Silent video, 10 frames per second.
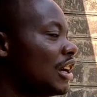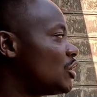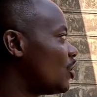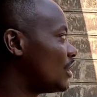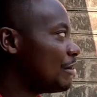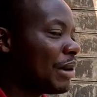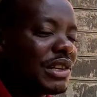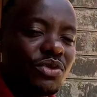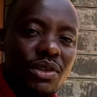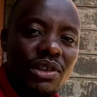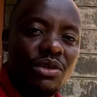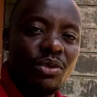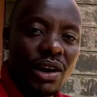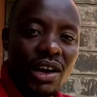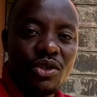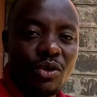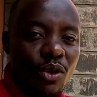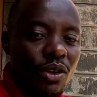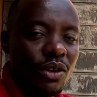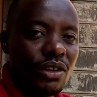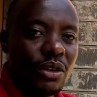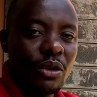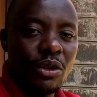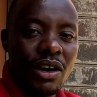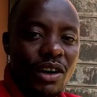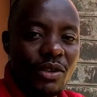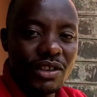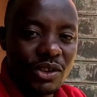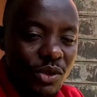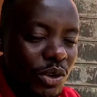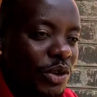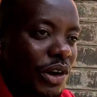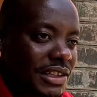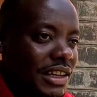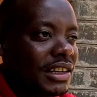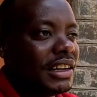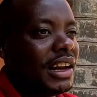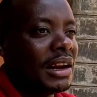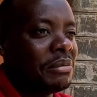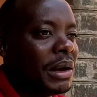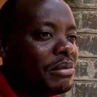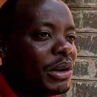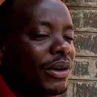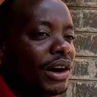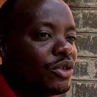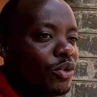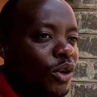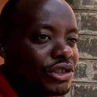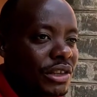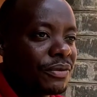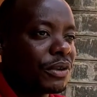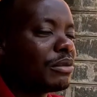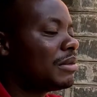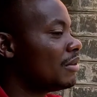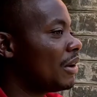It all depends with where you were, the school you attended, and maybe where you're watching from.